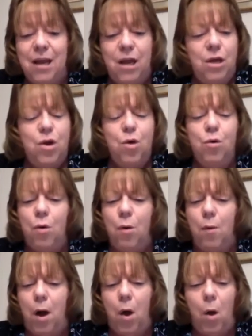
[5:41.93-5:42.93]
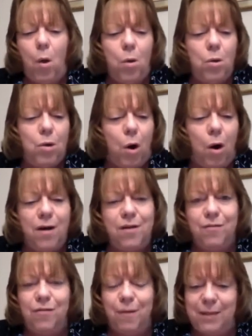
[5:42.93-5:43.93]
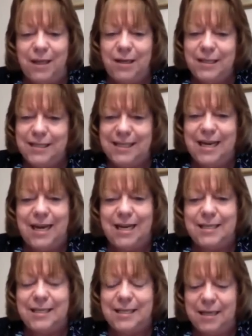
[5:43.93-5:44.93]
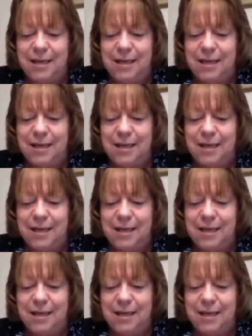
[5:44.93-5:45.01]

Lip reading: You grew a whole garden from little seeds.